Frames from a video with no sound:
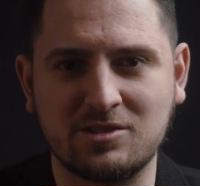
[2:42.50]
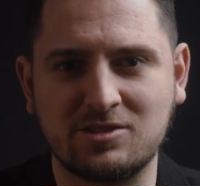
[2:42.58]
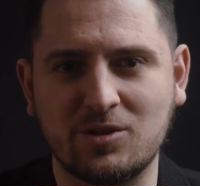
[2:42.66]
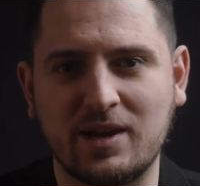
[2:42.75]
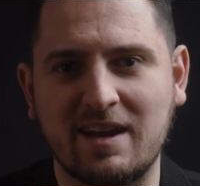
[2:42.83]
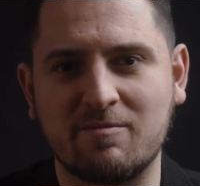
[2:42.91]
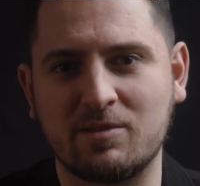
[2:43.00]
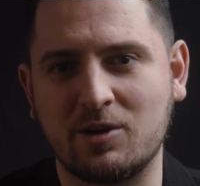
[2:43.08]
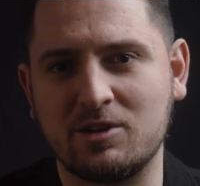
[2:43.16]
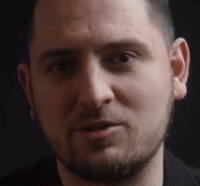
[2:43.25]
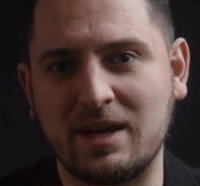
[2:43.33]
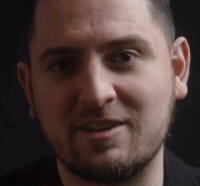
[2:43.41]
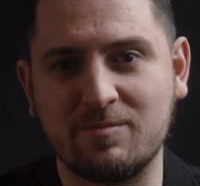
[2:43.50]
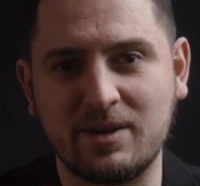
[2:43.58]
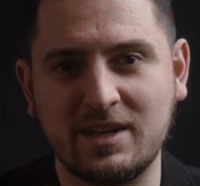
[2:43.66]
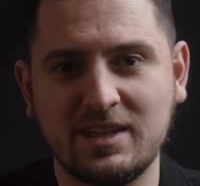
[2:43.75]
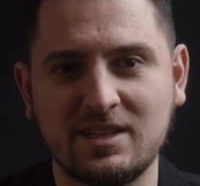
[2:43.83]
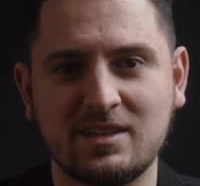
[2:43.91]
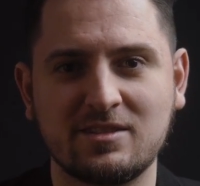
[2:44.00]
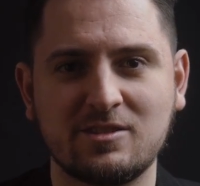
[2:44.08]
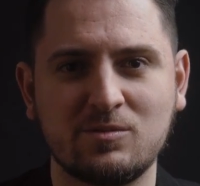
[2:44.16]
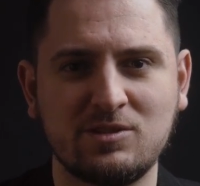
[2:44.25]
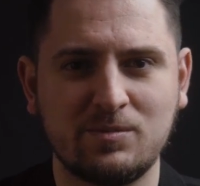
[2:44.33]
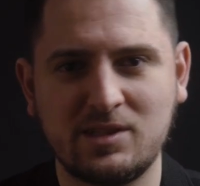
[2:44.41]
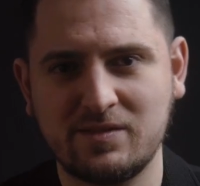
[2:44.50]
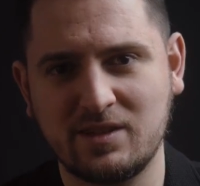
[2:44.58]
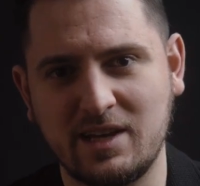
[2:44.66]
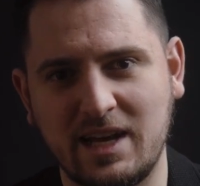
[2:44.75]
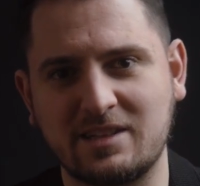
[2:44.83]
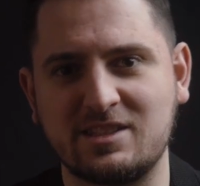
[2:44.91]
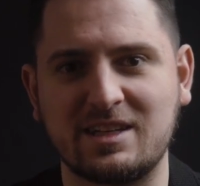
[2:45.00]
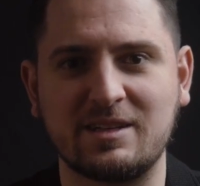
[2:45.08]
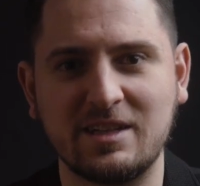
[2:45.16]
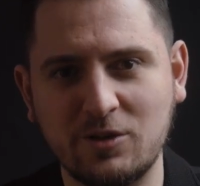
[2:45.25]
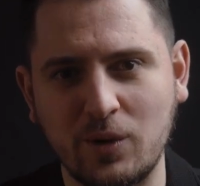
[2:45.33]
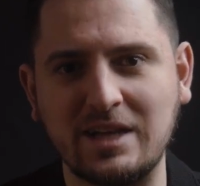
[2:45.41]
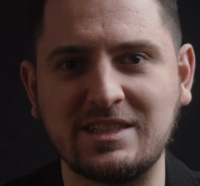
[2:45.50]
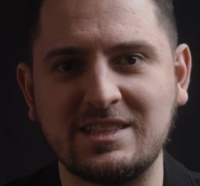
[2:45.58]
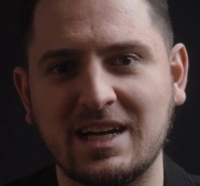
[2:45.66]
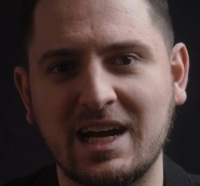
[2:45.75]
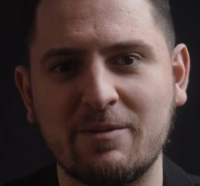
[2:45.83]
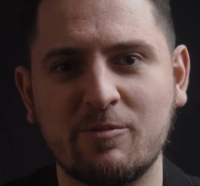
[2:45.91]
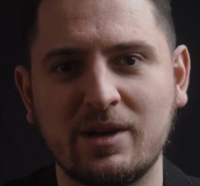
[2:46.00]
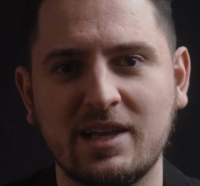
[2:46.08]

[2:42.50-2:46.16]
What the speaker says: or so, I haven't been going to as many because it was a bit of a hectic, crazy time in my